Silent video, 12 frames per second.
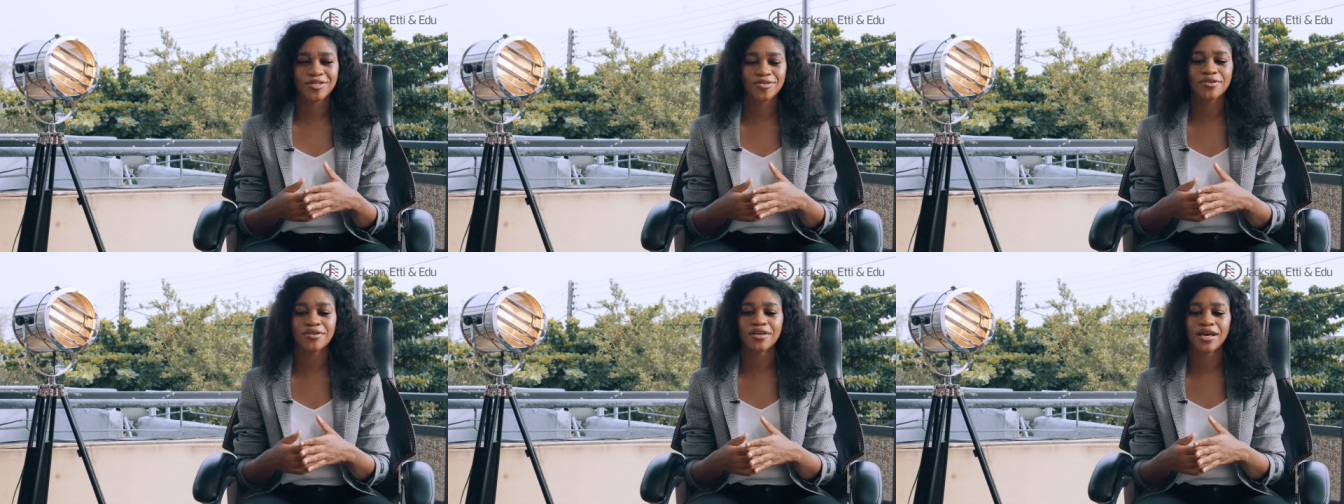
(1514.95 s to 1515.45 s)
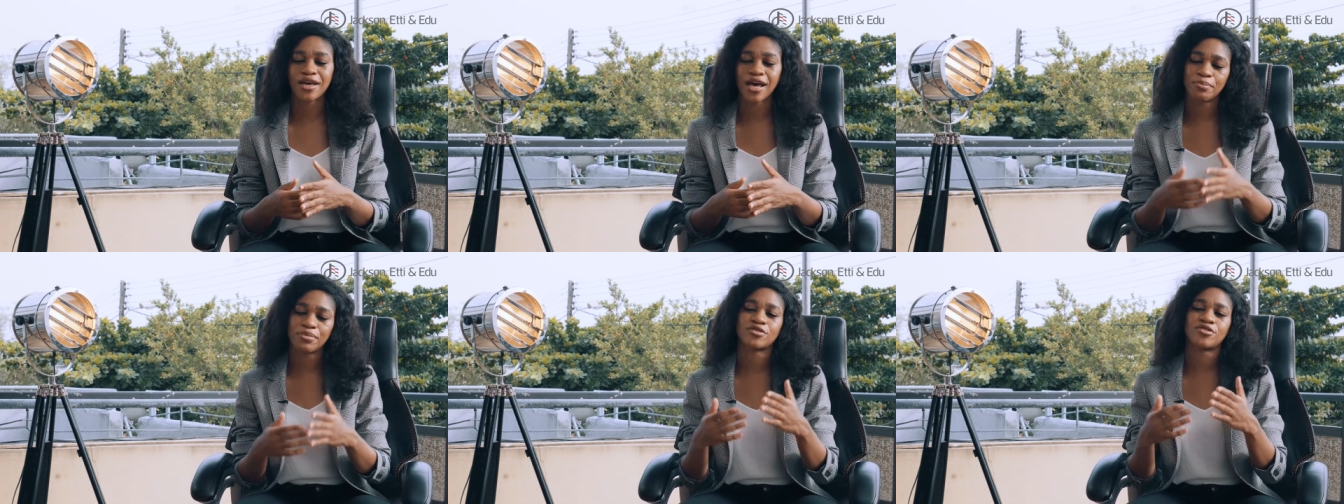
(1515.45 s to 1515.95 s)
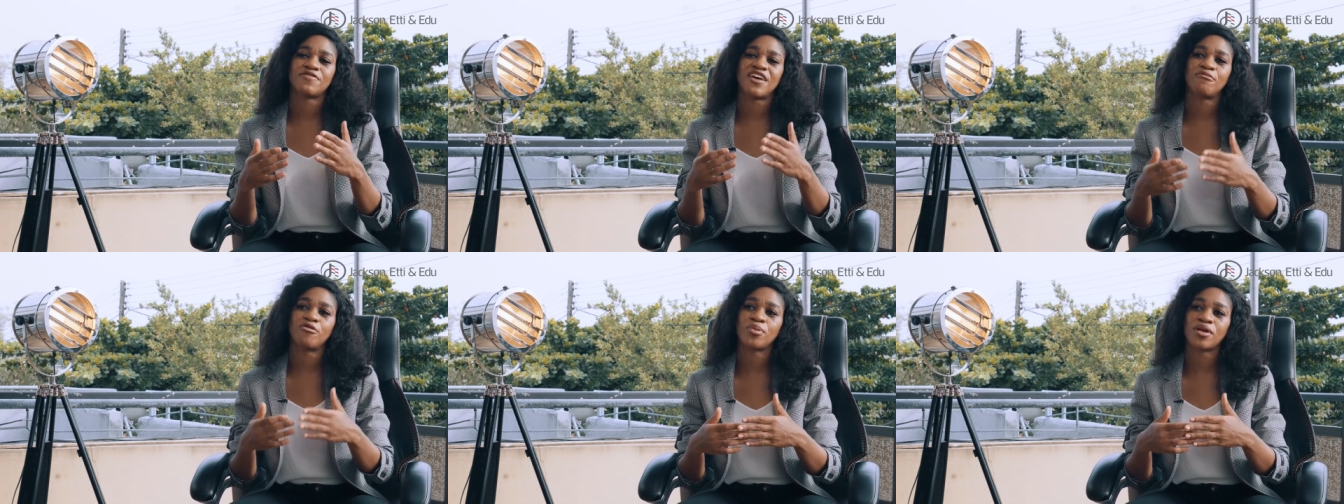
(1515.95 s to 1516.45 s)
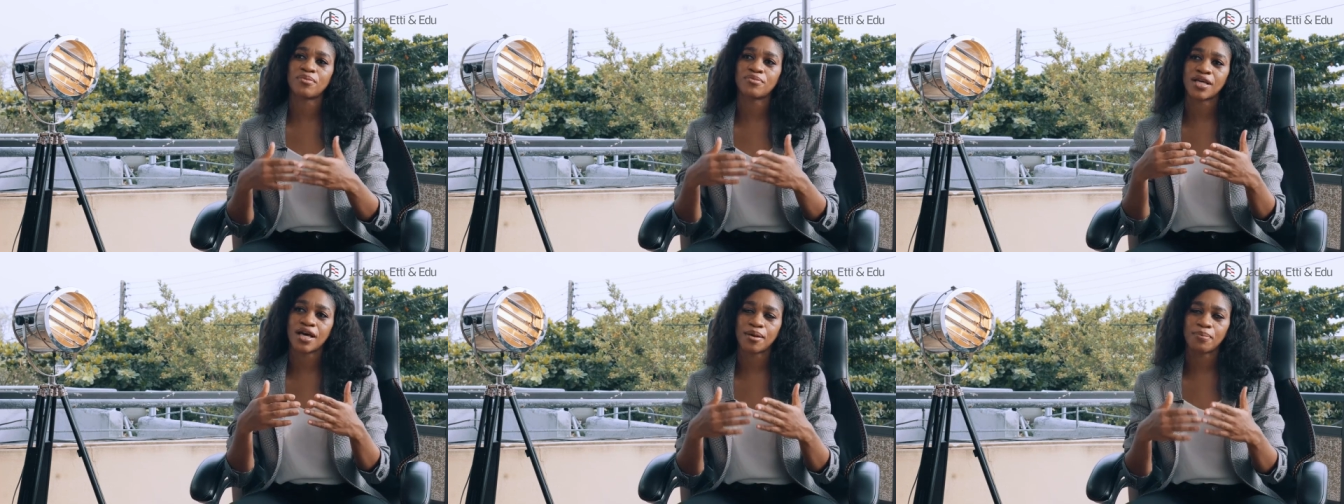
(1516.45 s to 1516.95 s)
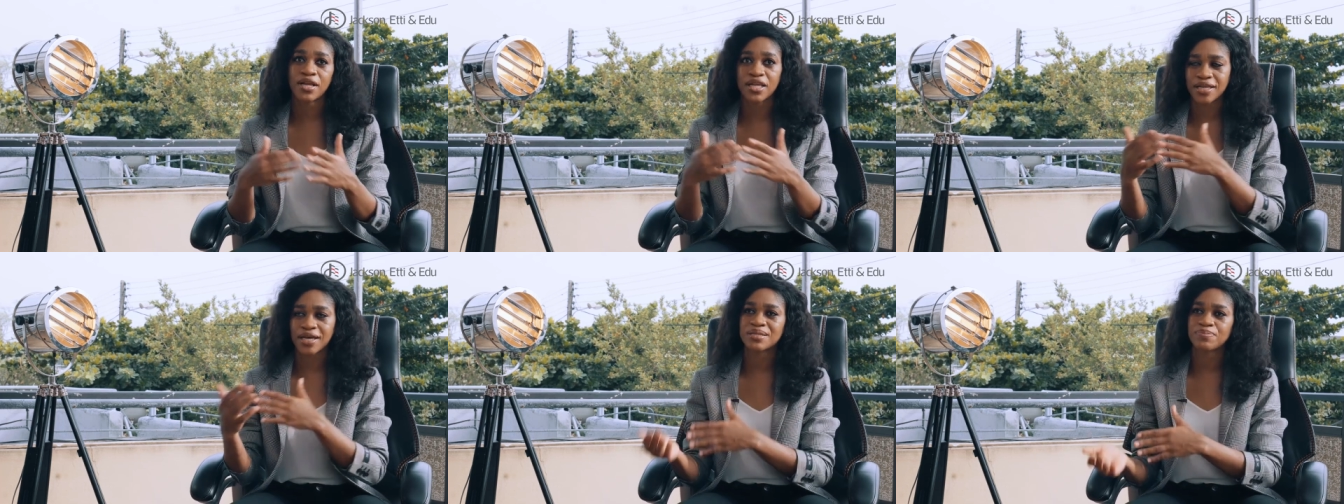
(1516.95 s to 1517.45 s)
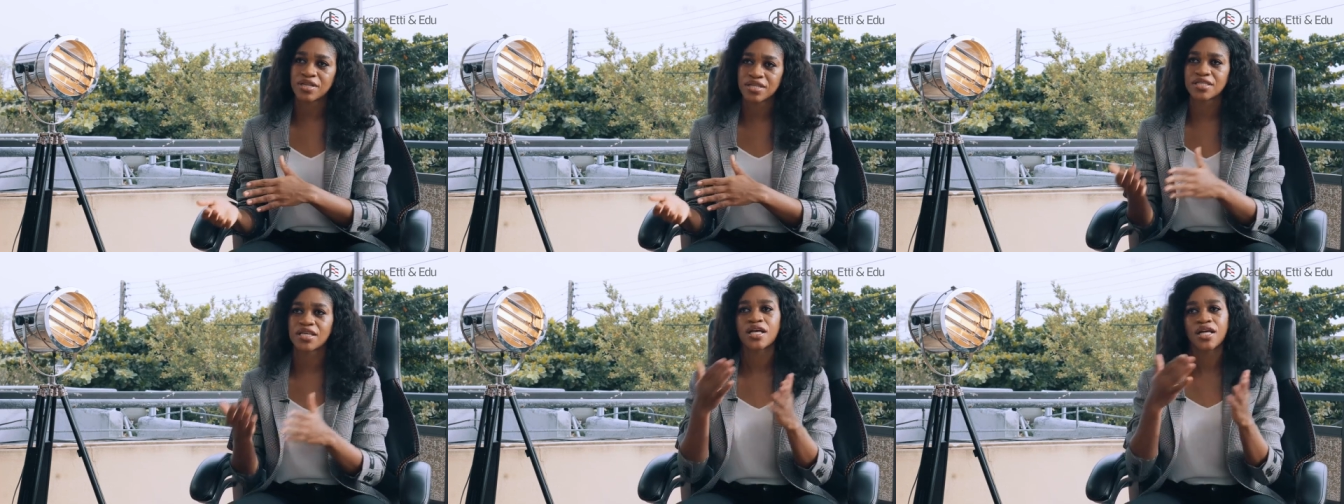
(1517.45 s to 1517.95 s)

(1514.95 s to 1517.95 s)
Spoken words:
So I'm sure if you have women that play in that space,